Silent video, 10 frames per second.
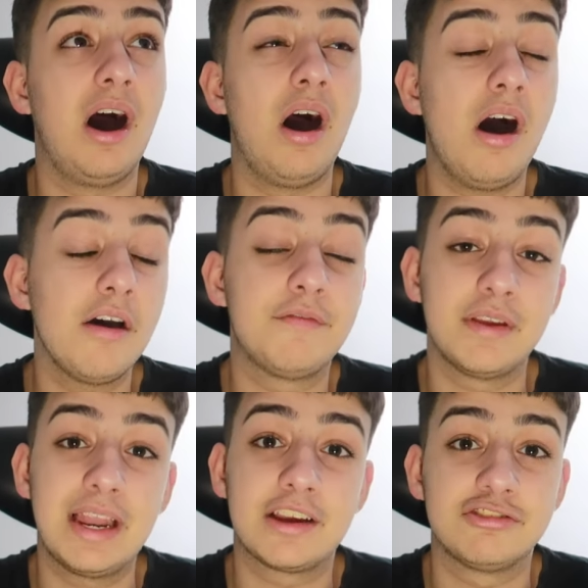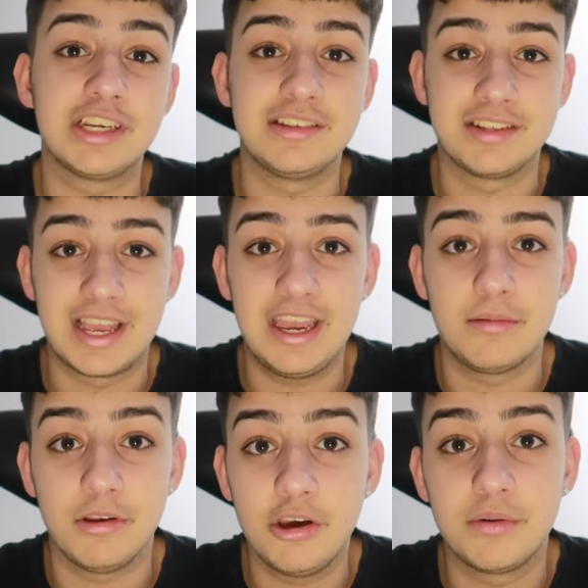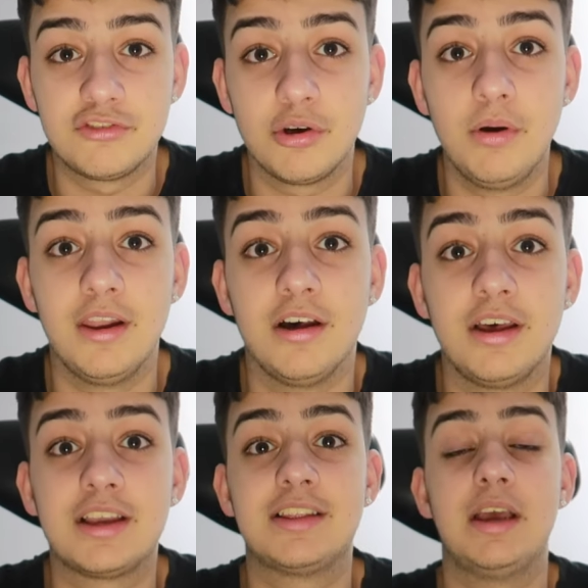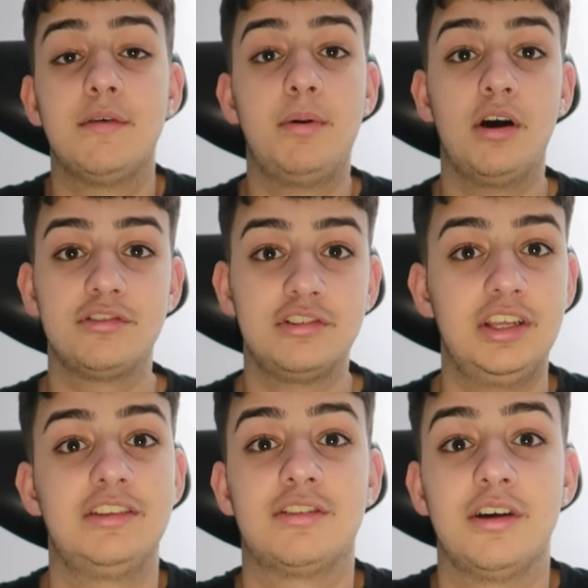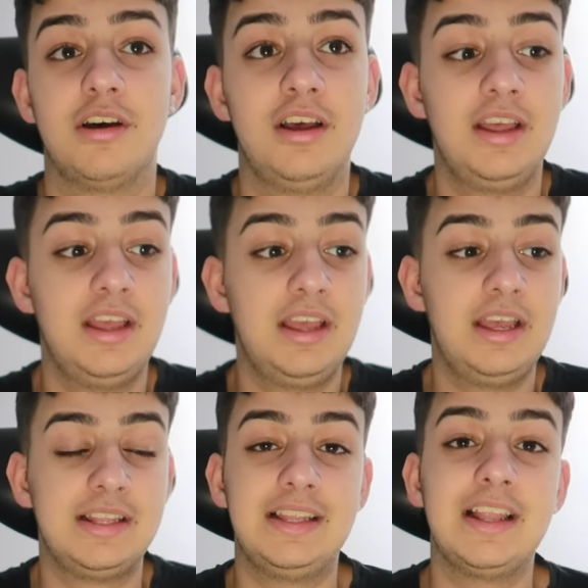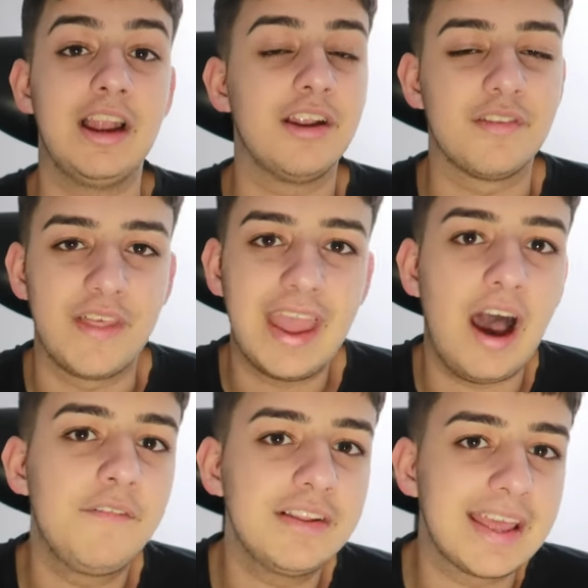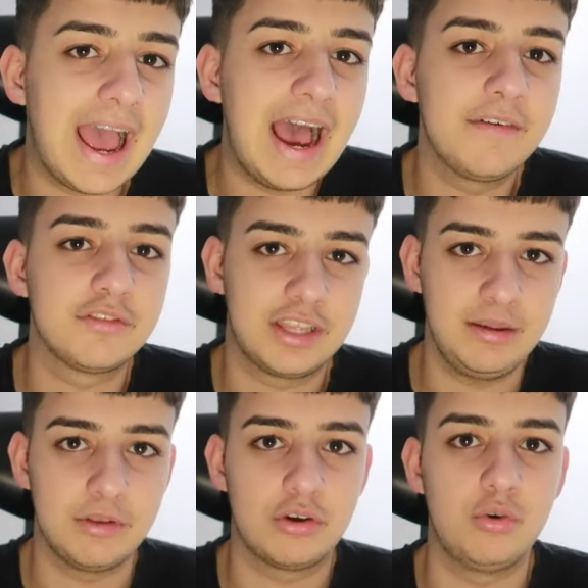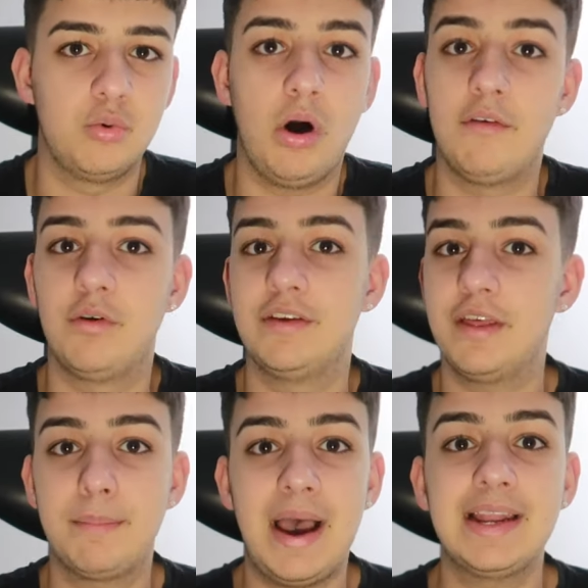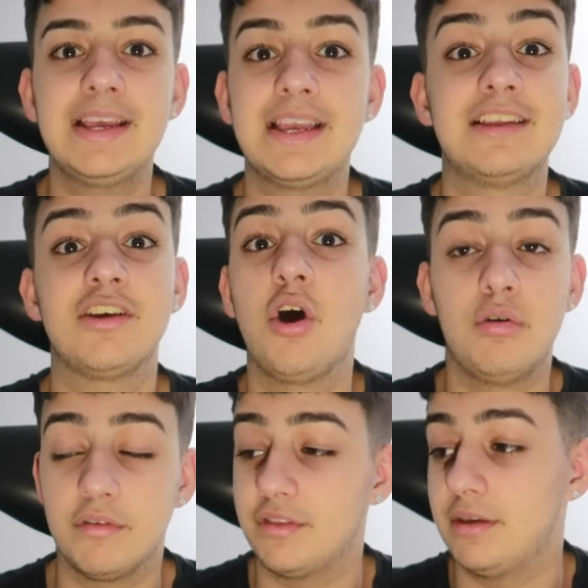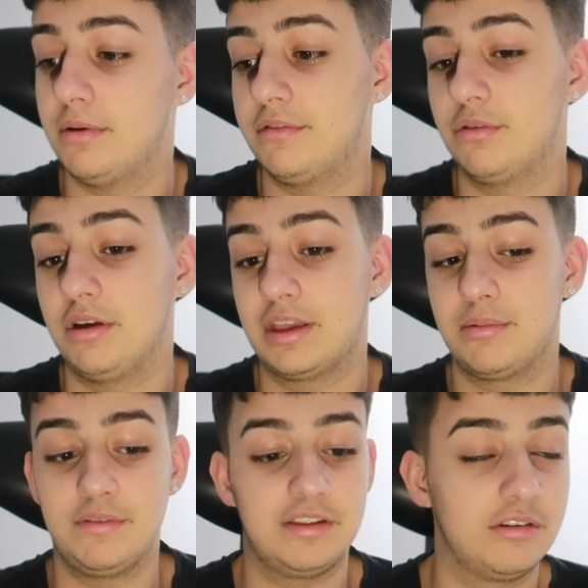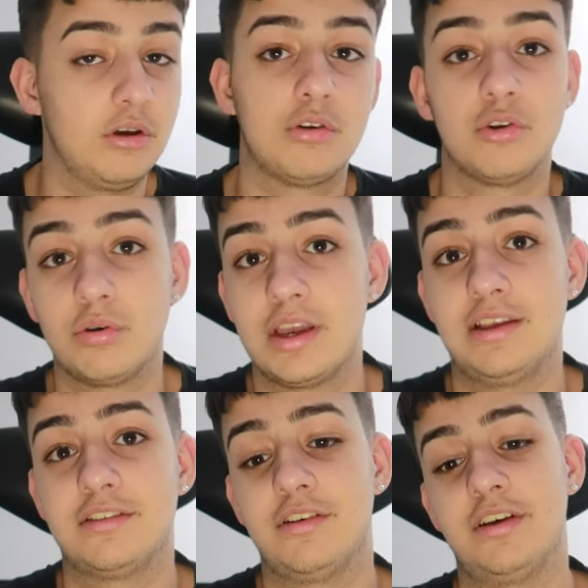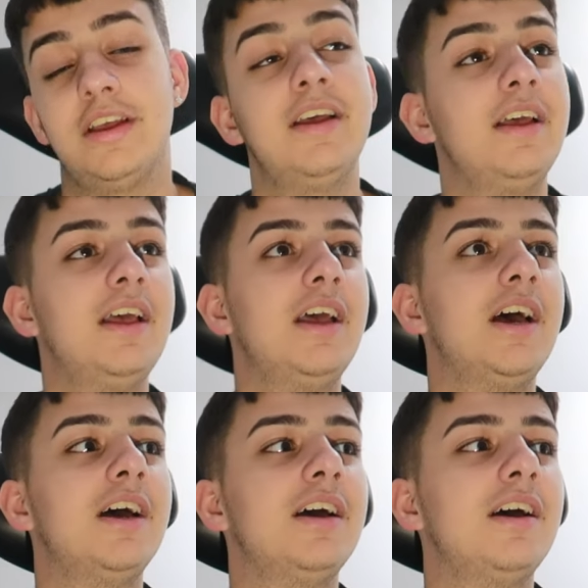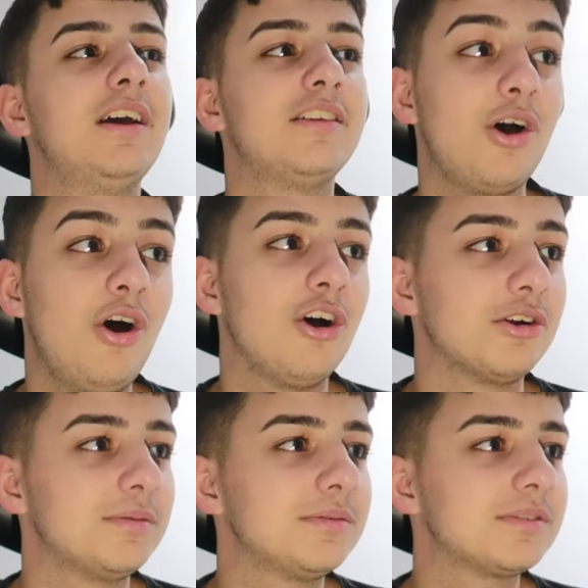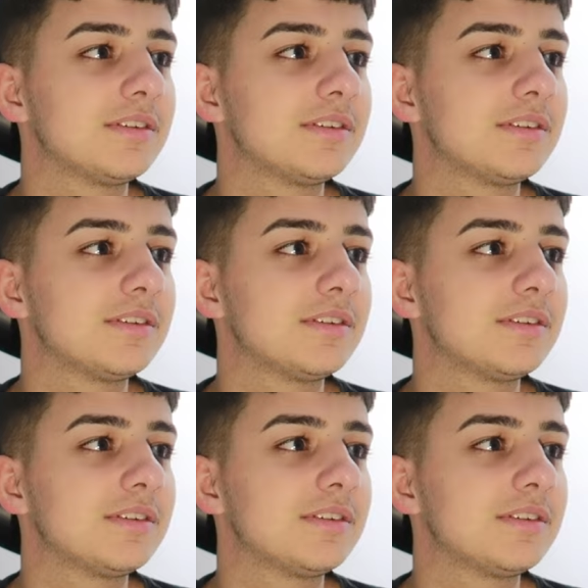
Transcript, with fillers: I think that could change the game. Like with Joe like the other person is going to. It, they, I think they have to keep the cool. If they panic, it's over for them. I feel like whether that's Logan or KSI, it's hard.